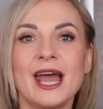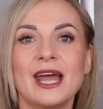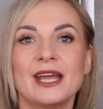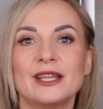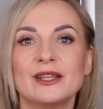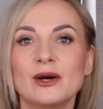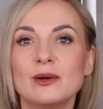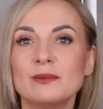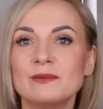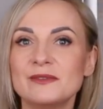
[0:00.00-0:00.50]

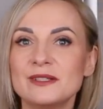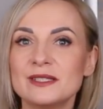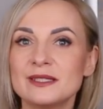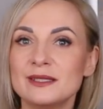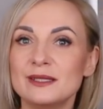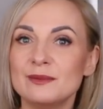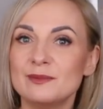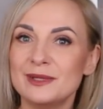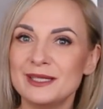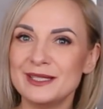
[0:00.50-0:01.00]
And
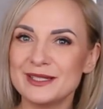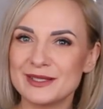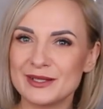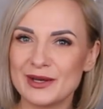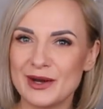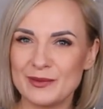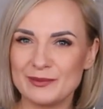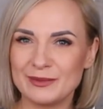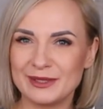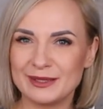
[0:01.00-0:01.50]
obviously, please
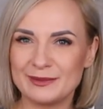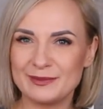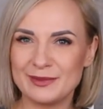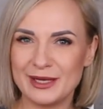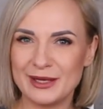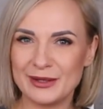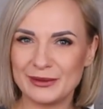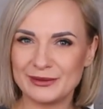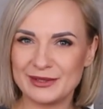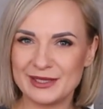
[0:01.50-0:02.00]
comment
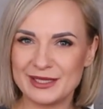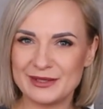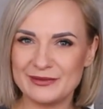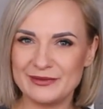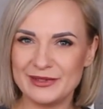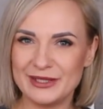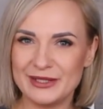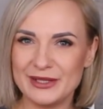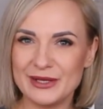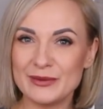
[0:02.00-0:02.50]
below this
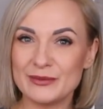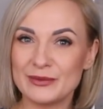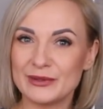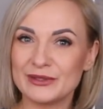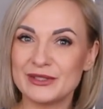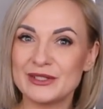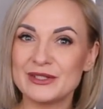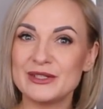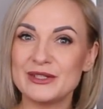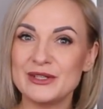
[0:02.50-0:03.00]
video
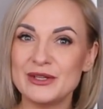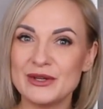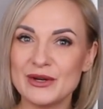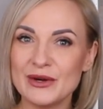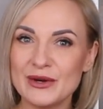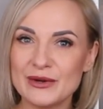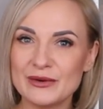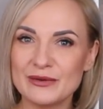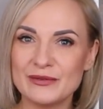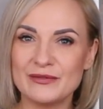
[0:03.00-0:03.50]
what is
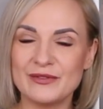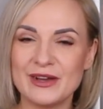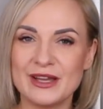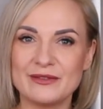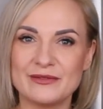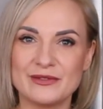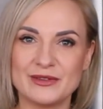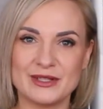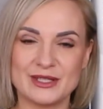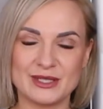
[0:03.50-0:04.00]
your
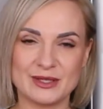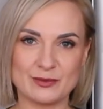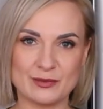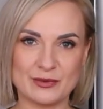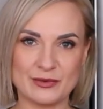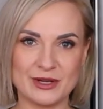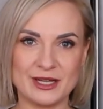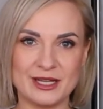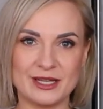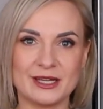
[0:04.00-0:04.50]
favorite
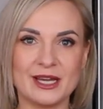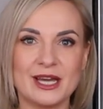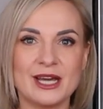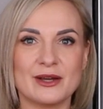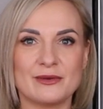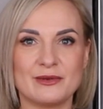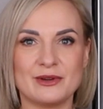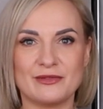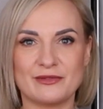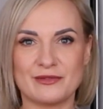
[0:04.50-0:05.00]
spring
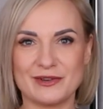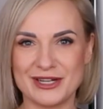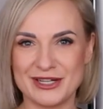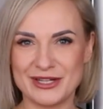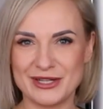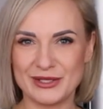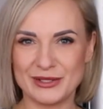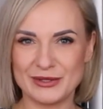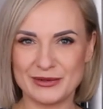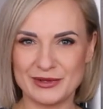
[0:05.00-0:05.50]

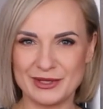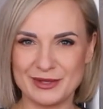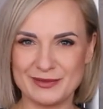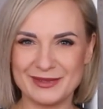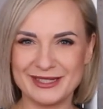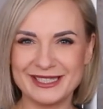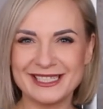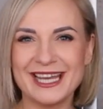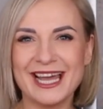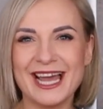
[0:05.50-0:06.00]
refreshing
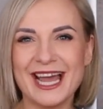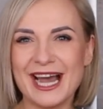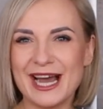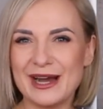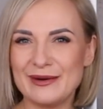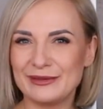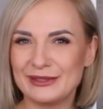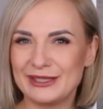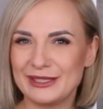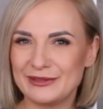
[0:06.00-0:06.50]
treatment.
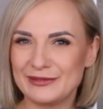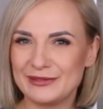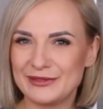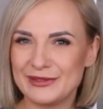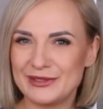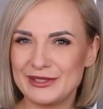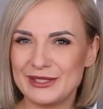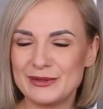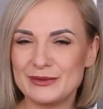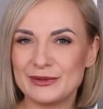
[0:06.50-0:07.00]
I would love to
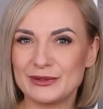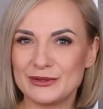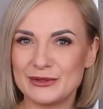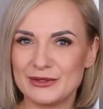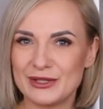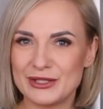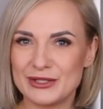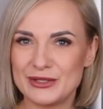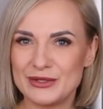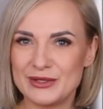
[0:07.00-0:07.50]
see what
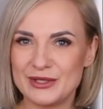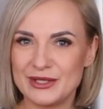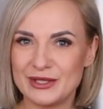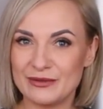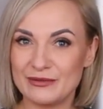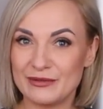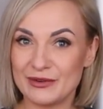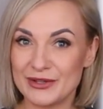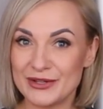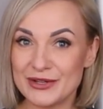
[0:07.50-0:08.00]
you are choosing
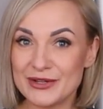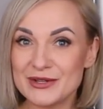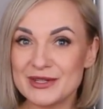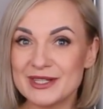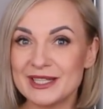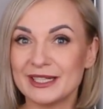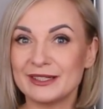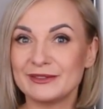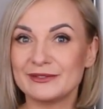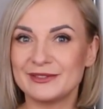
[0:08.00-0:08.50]
for
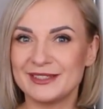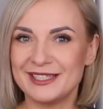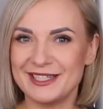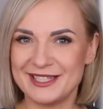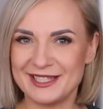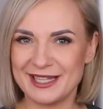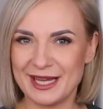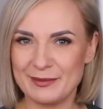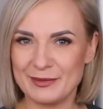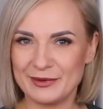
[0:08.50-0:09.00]
yourself this
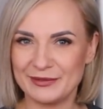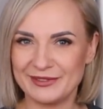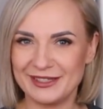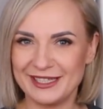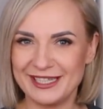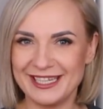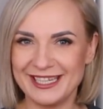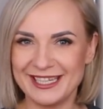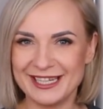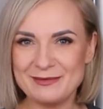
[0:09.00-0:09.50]
time of the
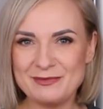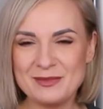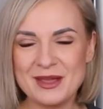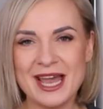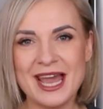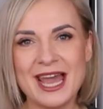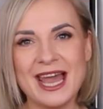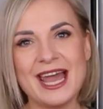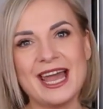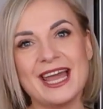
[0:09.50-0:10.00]
year.
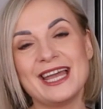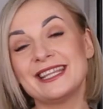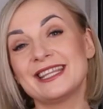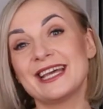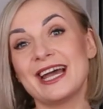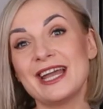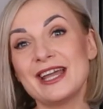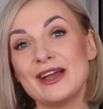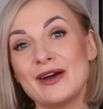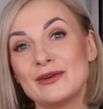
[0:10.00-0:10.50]
And
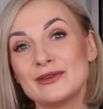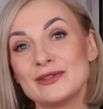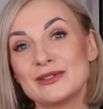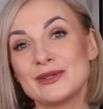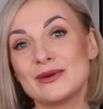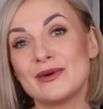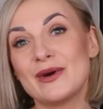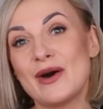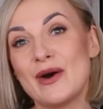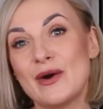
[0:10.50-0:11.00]
I
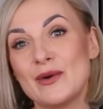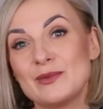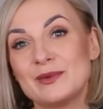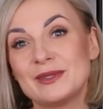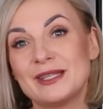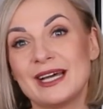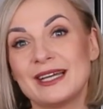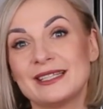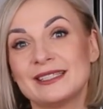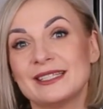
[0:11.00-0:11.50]
also hope
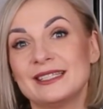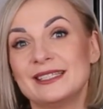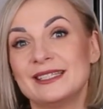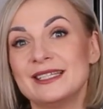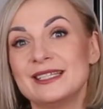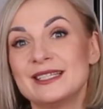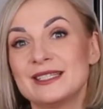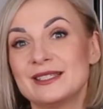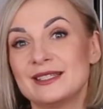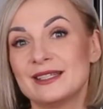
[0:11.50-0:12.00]
that
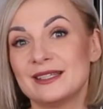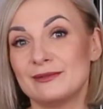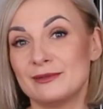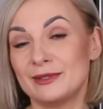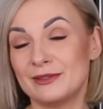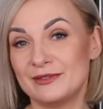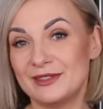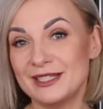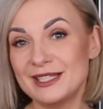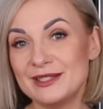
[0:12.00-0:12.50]
this
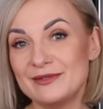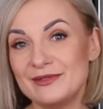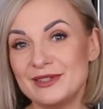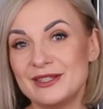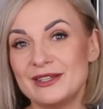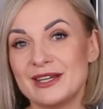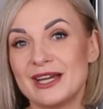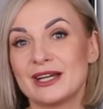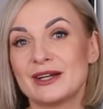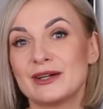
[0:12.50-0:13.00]
with this
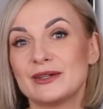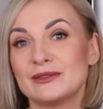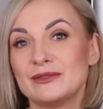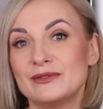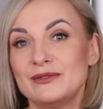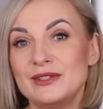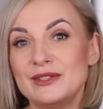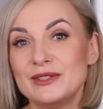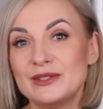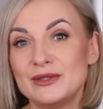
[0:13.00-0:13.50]
video, I
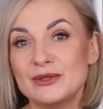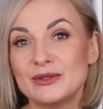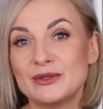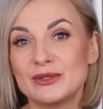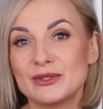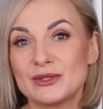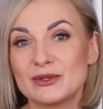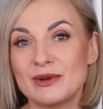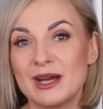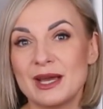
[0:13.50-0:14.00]
convince you
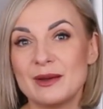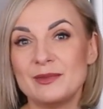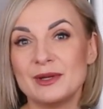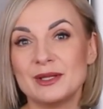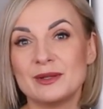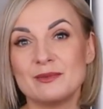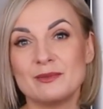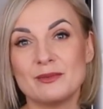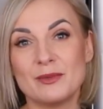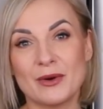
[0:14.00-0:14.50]
to try a
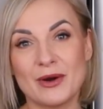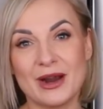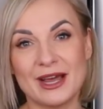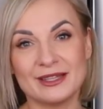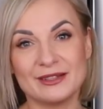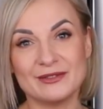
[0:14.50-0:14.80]
bit more